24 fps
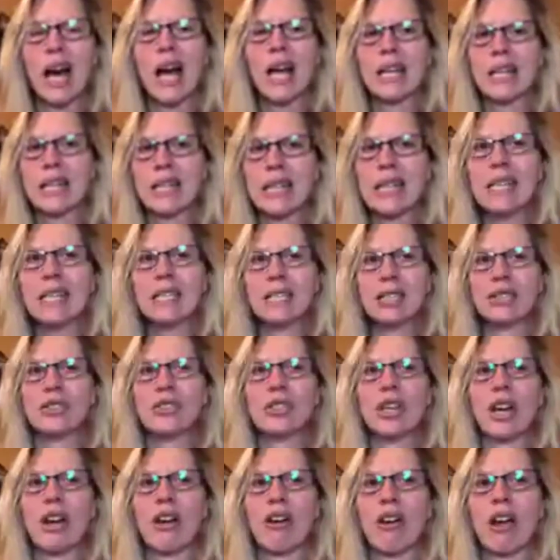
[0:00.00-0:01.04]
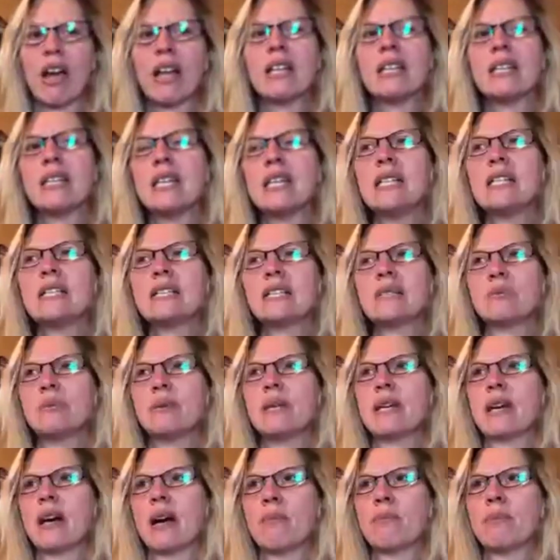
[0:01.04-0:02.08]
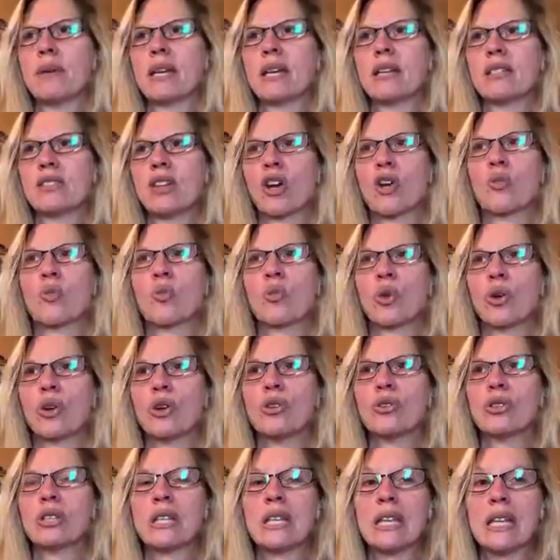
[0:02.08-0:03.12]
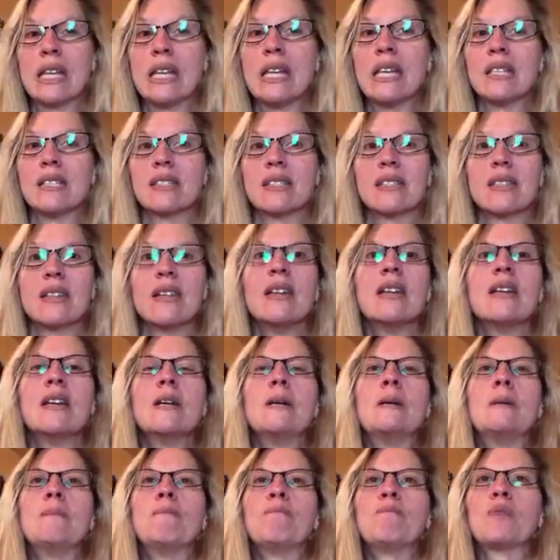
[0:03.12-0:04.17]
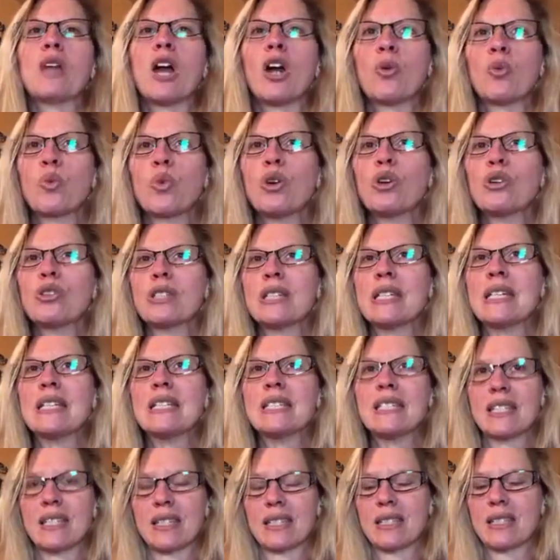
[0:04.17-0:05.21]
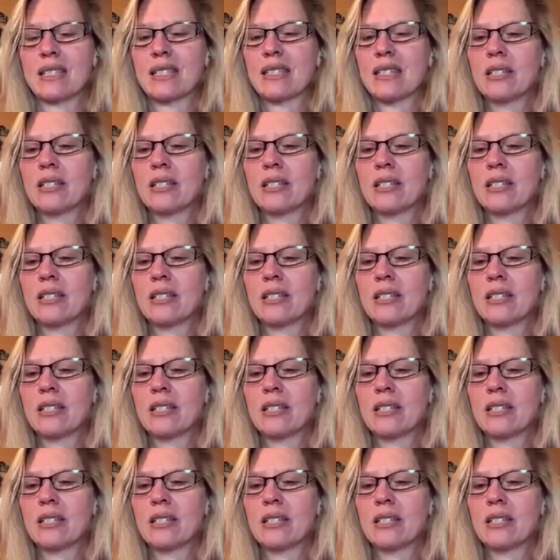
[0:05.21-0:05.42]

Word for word: I need to share. I need to speak up because our world needs this.